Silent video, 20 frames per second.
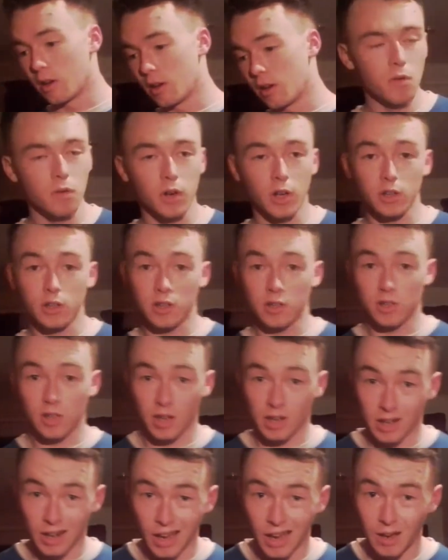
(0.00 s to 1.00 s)
Moving on to the
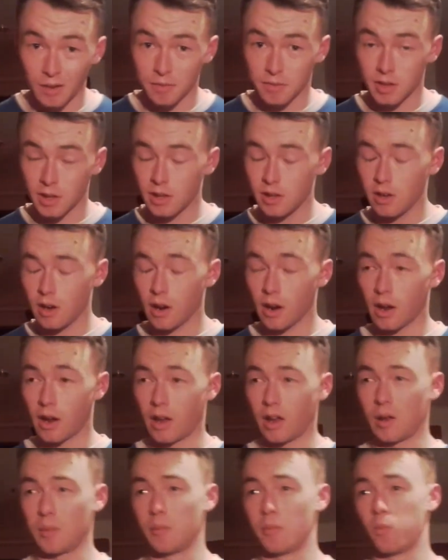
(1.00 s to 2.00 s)
second half then,
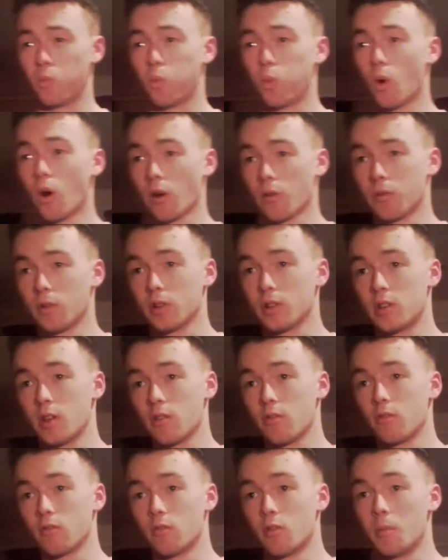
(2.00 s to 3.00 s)
and Watford
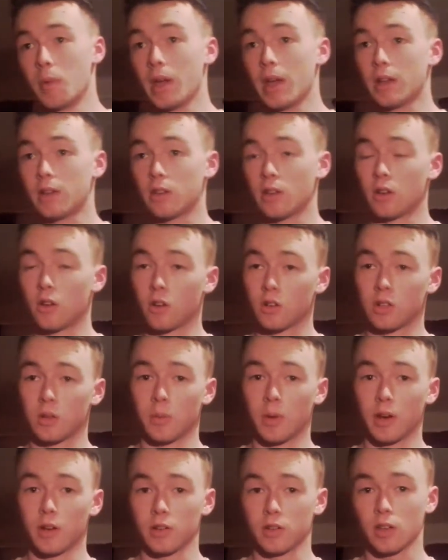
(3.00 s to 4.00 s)
remained to look the
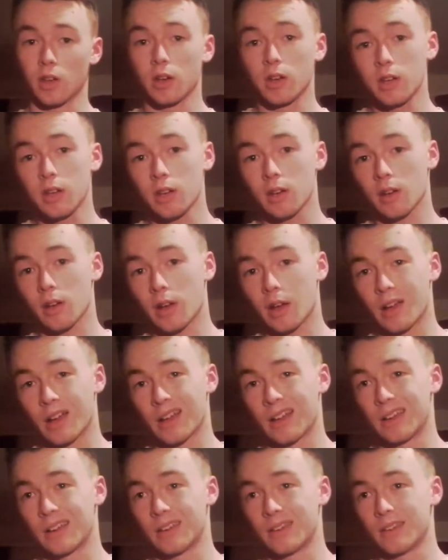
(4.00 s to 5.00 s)
better side
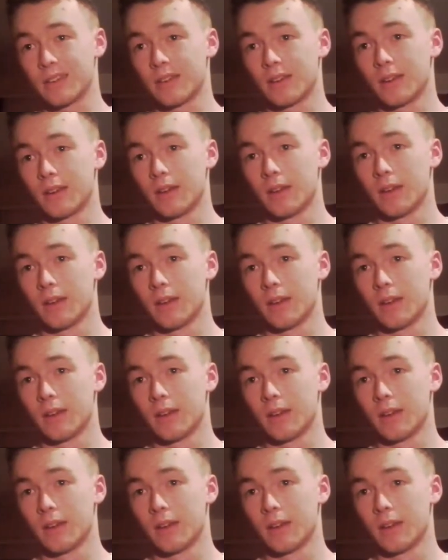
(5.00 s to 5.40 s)
and